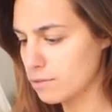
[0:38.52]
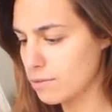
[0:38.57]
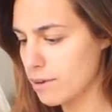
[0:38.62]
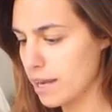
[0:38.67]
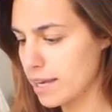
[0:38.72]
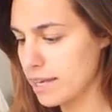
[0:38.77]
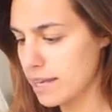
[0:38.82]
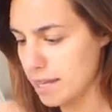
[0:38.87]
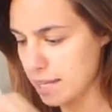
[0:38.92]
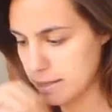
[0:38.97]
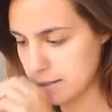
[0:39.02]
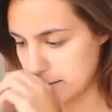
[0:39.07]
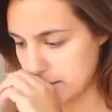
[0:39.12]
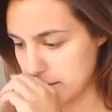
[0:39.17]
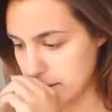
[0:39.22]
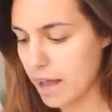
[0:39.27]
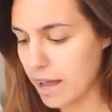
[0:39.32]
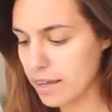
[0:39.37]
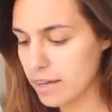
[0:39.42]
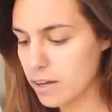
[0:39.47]
Redness.
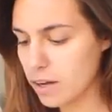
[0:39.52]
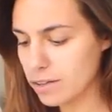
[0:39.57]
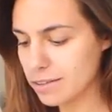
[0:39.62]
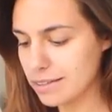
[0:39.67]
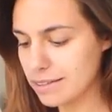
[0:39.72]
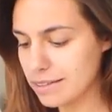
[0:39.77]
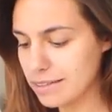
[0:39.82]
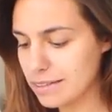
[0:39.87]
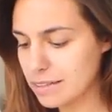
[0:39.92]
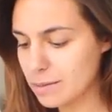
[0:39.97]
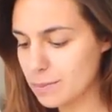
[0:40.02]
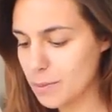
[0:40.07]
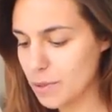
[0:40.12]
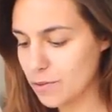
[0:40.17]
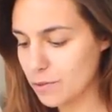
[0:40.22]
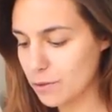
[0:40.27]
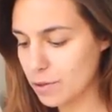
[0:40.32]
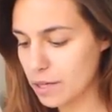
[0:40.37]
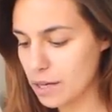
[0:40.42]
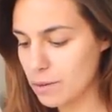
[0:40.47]
I got this
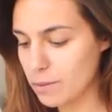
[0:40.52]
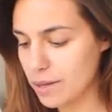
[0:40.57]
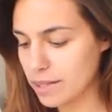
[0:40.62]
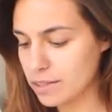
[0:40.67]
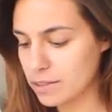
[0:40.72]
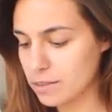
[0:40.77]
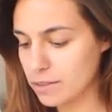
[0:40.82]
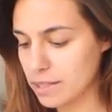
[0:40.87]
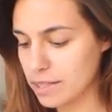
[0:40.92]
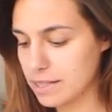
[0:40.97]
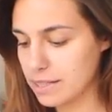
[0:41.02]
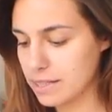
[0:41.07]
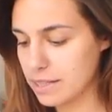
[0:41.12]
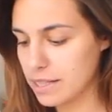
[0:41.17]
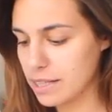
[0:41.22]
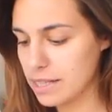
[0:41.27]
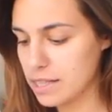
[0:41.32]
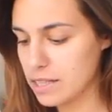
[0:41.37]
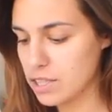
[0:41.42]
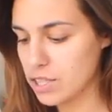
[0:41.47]
before I went to
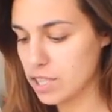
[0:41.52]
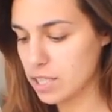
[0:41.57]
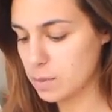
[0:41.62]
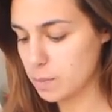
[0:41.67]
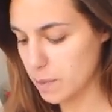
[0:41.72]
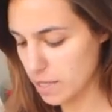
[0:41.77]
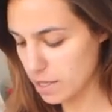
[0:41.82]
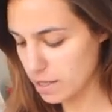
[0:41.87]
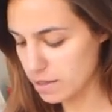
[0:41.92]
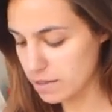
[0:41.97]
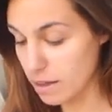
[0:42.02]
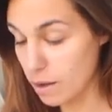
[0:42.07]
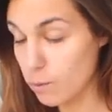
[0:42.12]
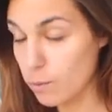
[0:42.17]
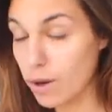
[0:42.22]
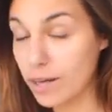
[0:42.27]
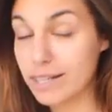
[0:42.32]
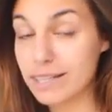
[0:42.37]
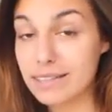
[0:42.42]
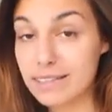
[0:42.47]
Italy just because I
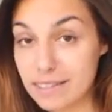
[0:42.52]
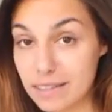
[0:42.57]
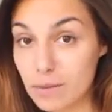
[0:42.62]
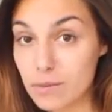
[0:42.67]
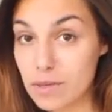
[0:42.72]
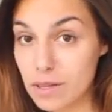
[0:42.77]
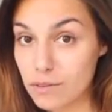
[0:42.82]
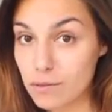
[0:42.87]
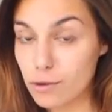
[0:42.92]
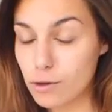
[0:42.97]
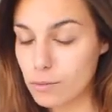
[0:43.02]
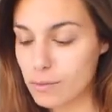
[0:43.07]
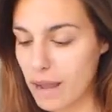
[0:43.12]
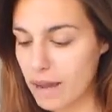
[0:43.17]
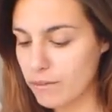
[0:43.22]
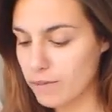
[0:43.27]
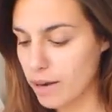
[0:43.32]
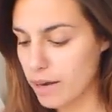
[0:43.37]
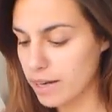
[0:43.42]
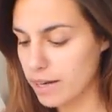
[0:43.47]
wanted something for
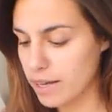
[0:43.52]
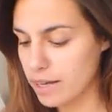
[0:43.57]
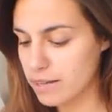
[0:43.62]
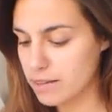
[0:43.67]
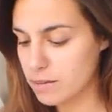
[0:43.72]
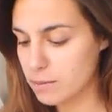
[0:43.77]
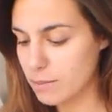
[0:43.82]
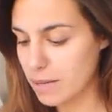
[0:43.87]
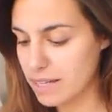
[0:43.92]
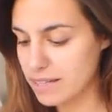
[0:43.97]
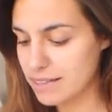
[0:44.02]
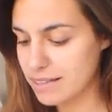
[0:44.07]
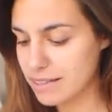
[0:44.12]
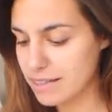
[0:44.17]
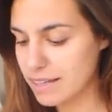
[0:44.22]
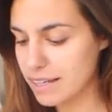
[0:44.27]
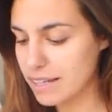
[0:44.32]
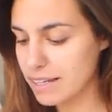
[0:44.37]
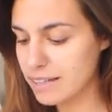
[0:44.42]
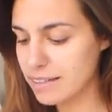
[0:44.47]
my redness. My
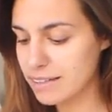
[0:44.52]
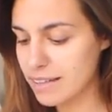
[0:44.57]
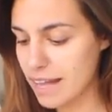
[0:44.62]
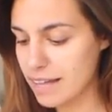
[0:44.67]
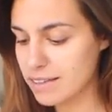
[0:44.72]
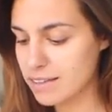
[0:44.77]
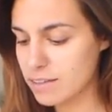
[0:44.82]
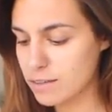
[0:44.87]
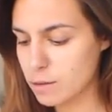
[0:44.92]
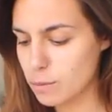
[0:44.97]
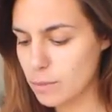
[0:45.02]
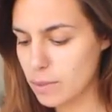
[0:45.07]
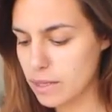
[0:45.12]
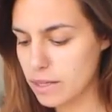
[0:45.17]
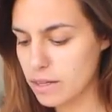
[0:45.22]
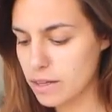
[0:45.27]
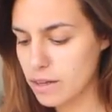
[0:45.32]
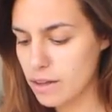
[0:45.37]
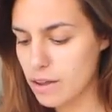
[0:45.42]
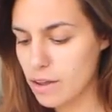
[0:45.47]
skin tends to
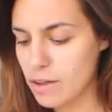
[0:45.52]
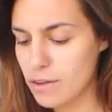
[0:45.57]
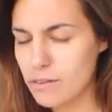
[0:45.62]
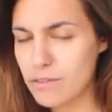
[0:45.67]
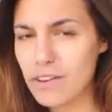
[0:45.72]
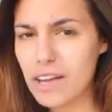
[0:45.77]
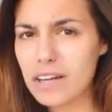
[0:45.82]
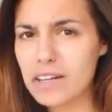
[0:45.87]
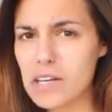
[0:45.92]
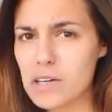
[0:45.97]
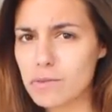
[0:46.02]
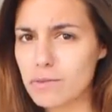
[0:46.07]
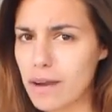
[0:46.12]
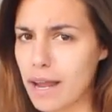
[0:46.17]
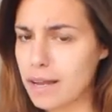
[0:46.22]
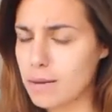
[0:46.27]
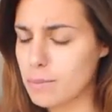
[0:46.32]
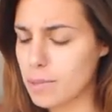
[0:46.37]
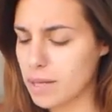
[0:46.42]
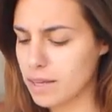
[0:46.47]
be very
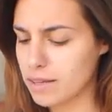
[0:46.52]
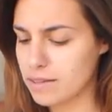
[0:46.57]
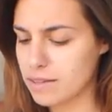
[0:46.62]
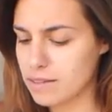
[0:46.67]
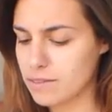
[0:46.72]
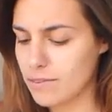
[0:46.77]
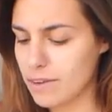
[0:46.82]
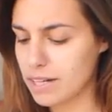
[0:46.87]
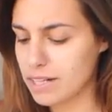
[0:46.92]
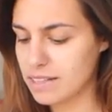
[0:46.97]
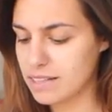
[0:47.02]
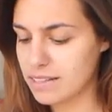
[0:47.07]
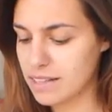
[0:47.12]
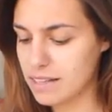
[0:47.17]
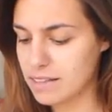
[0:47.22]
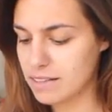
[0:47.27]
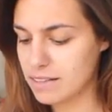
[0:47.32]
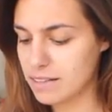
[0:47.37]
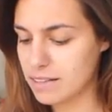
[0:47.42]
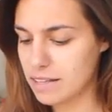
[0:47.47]
red because it's very
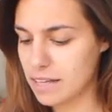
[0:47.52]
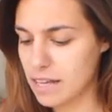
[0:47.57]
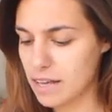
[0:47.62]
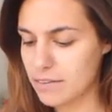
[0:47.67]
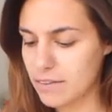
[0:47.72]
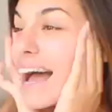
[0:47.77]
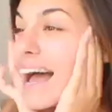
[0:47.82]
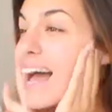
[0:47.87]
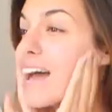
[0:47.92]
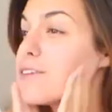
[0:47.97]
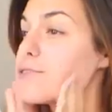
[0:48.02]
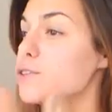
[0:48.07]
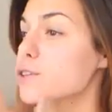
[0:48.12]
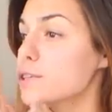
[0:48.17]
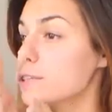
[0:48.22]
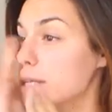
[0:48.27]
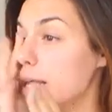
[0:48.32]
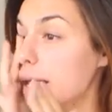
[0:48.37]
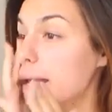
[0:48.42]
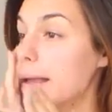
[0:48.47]
sensitive. I have
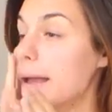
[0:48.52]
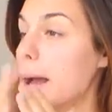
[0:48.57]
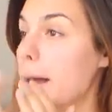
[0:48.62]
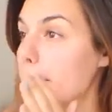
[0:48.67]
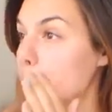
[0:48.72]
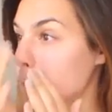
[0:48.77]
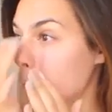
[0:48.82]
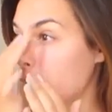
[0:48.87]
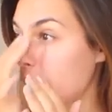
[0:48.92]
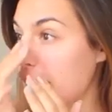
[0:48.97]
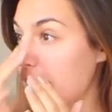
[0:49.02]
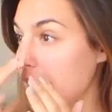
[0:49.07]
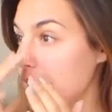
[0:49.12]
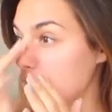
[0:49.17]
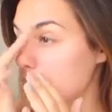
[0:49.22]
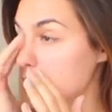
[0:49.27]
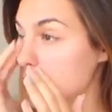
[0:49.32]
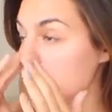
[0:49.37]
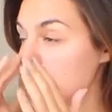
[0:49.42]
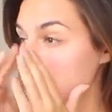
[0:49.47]
to say, I'm
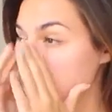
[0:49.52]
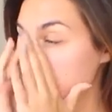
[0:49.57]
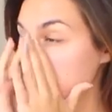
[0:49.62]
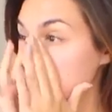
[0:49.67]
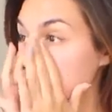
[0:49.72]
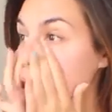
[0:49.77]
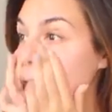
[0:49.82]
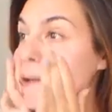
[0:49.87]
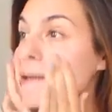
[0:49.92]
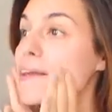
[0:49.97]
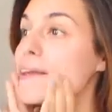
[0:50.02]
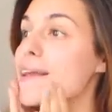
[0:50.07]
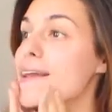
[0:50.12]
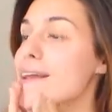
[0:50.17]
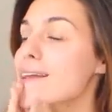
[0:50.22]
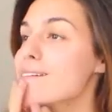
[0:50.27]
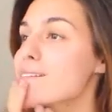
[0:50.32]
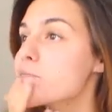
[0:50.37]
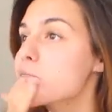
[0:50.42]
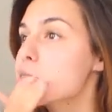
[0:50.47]
kind of
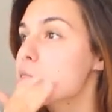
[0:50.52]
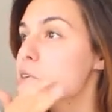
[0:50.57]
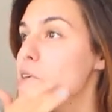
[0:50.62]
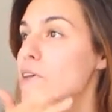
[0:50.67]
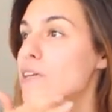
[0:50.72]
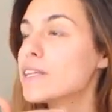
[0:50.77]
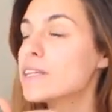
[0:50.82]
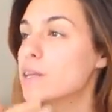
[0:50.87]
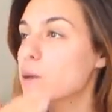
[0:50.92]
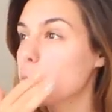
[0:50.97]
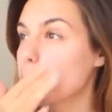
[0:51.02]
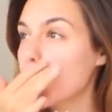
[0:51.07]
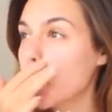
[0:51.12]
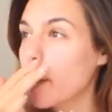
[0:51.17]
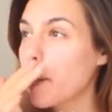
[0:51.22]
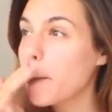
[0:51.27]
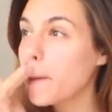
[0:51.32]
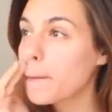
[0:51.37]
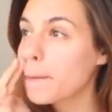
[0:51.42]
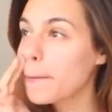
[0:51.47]
liking the
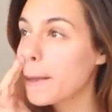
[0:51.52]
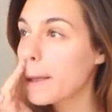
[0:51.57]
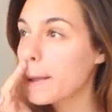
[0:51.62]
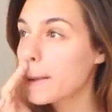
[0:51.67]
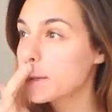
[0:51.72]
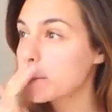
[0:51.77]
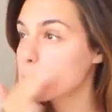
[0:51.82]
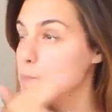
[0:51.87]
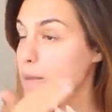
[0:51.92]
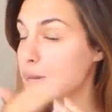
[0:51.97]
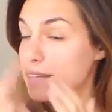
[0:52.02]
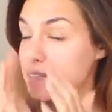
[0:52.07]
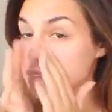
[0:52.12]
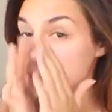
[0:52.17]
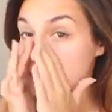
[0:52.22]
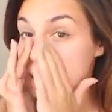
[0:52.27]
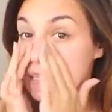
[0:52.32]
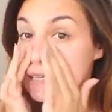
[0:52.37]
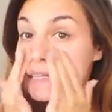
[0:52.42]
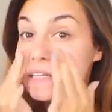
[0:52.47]
way it makes my
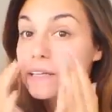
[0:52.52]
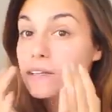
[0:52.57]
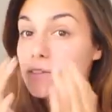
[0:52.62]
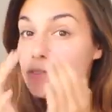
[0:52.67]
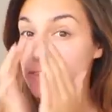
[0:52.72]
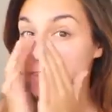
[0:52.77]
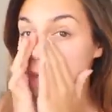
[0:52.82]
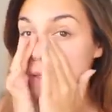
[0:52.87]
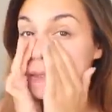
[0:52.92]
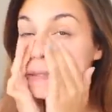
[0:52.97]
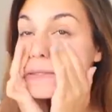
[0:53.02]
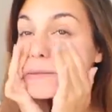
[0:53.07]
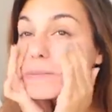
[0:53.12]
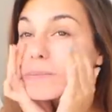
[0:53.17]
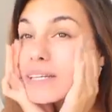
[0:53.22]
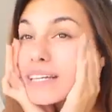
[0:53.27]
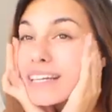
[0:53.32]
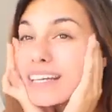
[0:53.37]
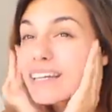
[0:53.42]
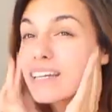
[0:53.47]
skin feel
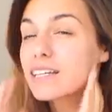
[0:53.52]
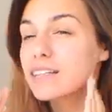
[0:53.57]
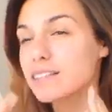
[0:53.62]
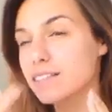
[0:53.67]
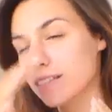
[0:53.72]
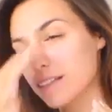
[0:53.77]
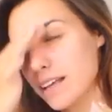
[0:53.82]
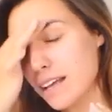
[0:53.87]
because